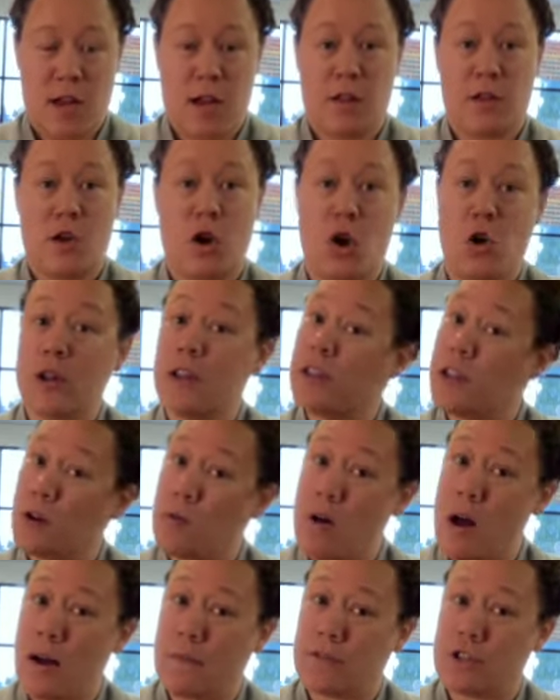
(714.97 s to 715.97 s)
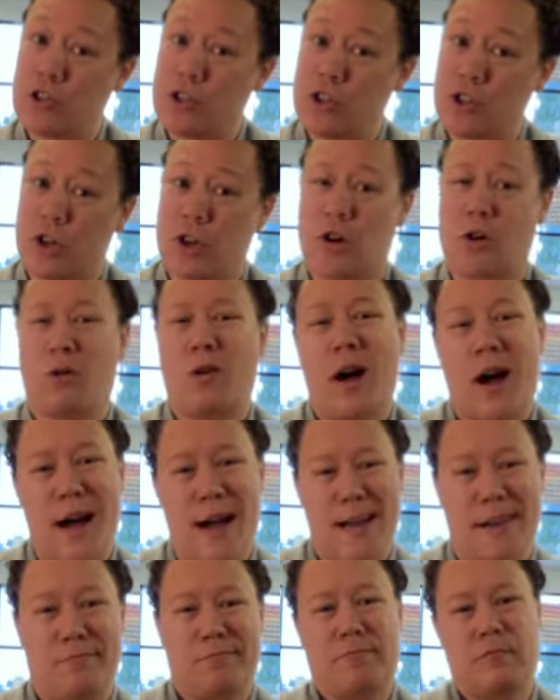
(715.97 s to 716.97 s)
The only thing we'll have to do,
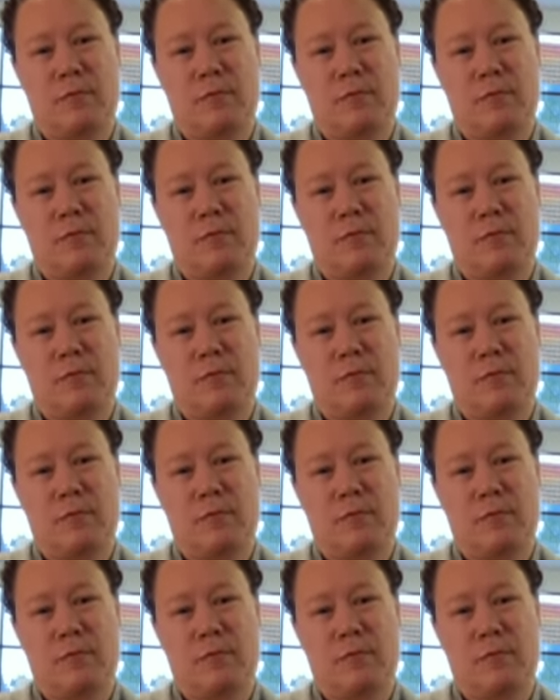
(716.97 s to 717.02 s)
I